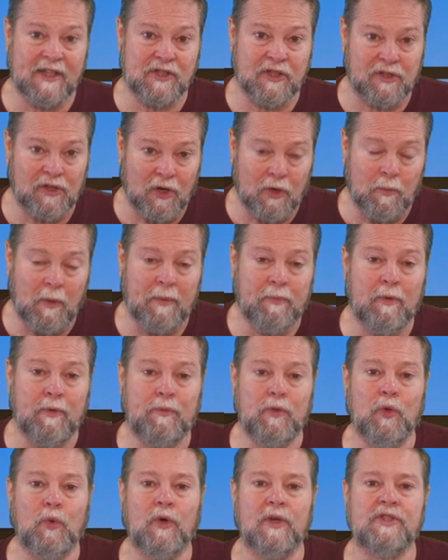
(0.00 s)
So turn with me,
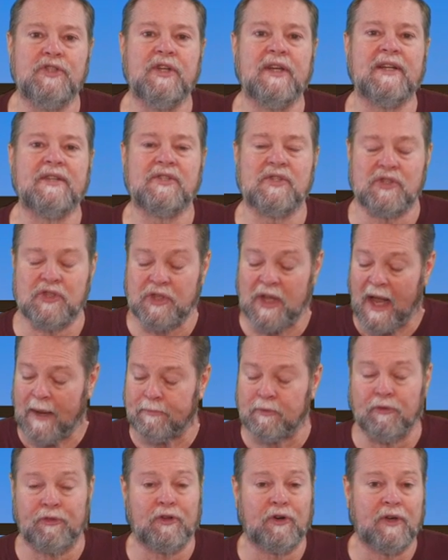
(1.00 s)
if you would, Genesis
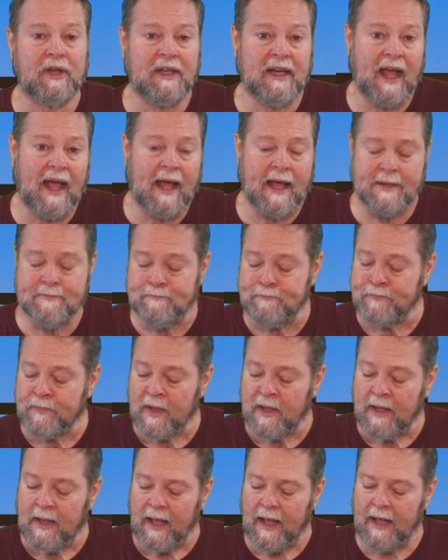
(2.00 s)
chapter 39,
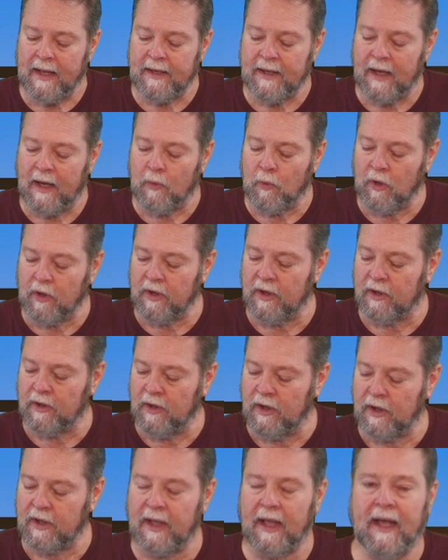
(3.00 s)
and uh, we're going to
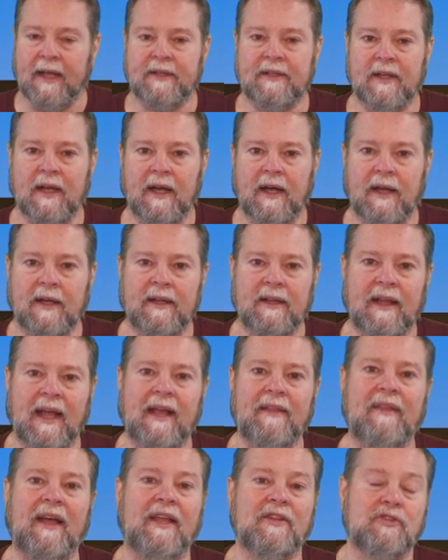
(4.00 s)
look at uh,
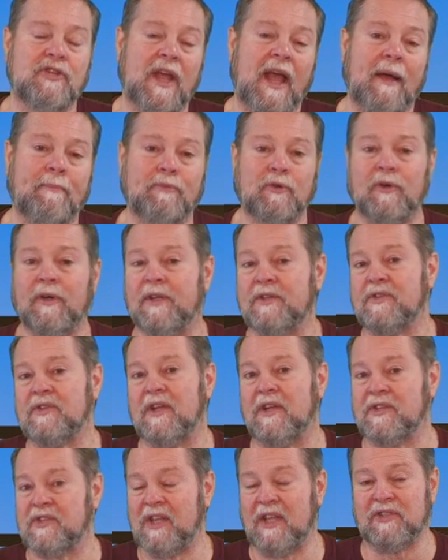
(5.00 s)
that, that chapter. It's
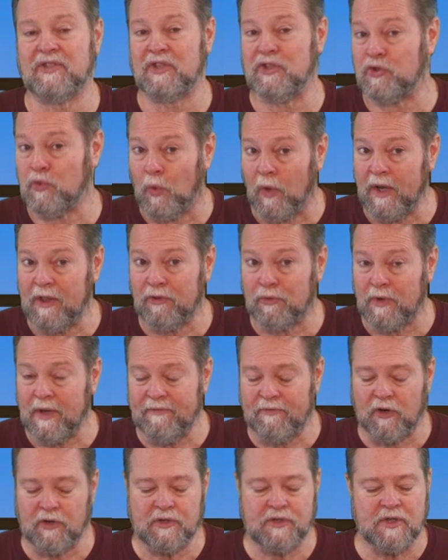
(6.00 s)
essentially 23
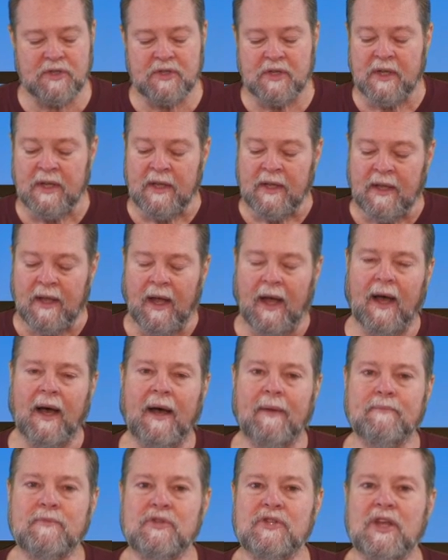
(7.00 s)
verses.
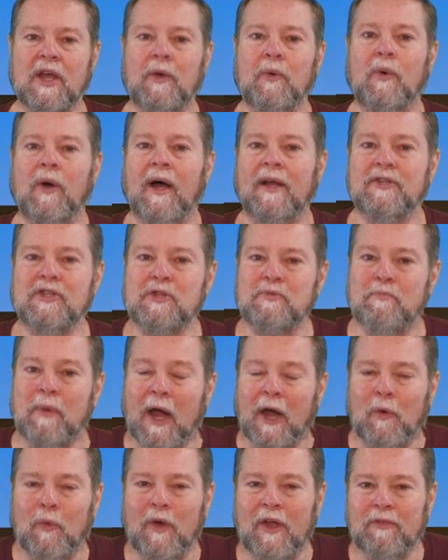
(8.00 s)
Um, so uh, just
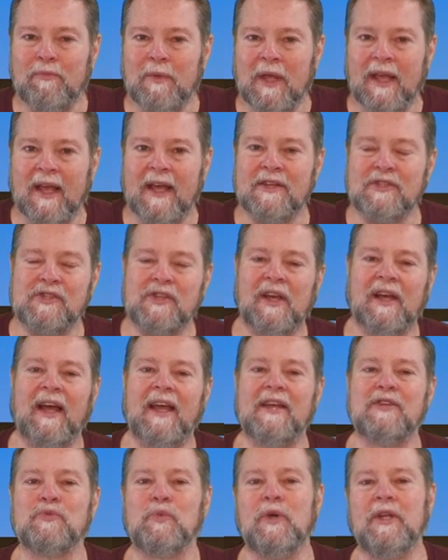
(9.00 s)
bear with me as, uh,
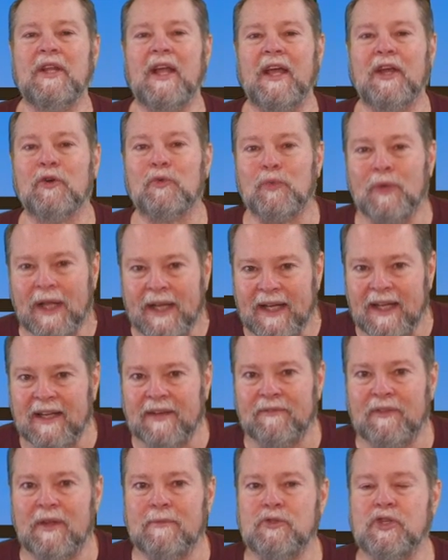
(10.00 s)
as we take a reading
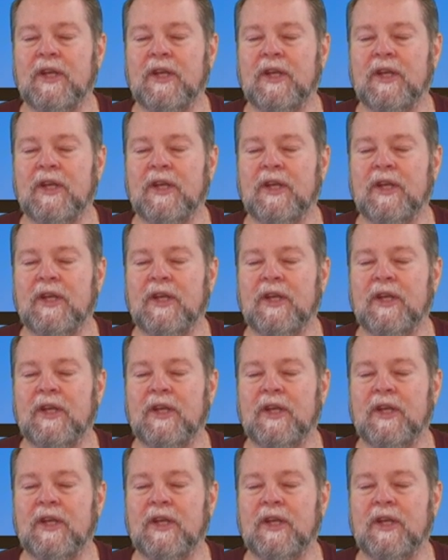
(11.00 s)
of them.